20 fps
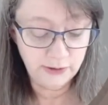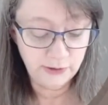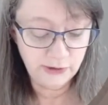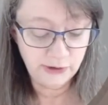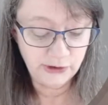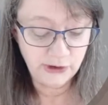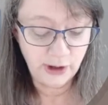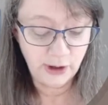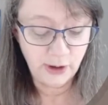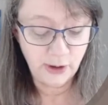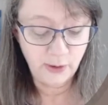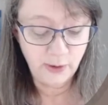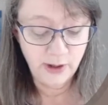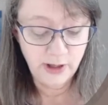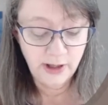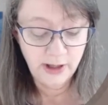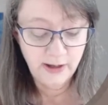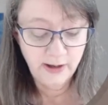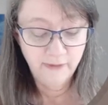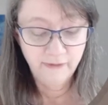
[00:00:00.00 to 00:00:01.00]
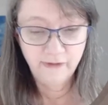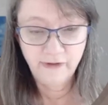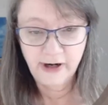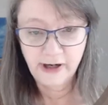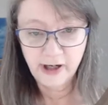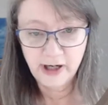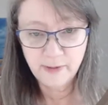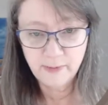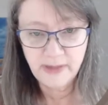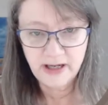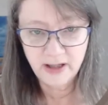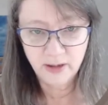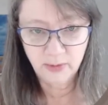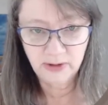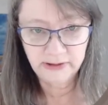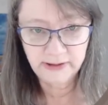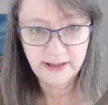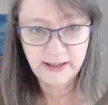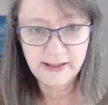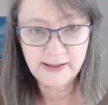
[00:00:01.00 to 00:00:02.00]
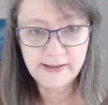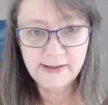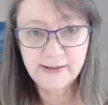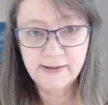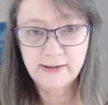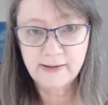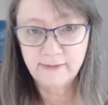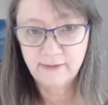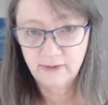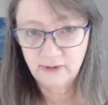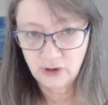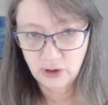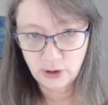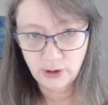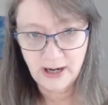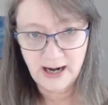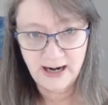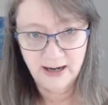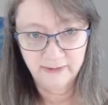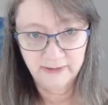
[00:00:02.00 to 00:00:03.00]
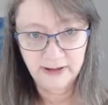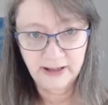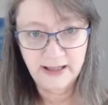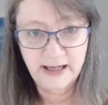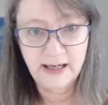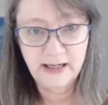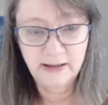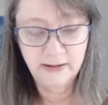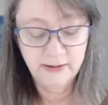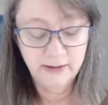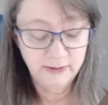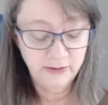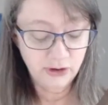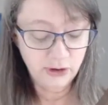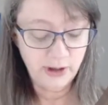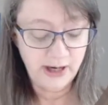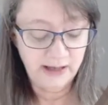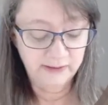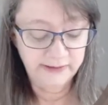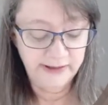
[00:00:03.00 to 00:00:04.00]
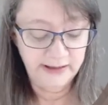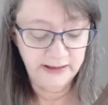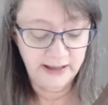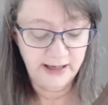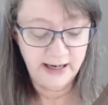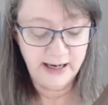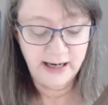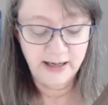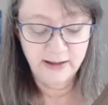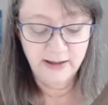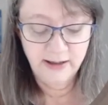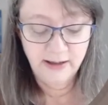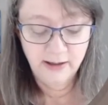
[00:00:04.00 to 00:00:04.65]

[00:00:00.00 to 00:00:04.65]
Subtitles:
So very minimalist, traveling light.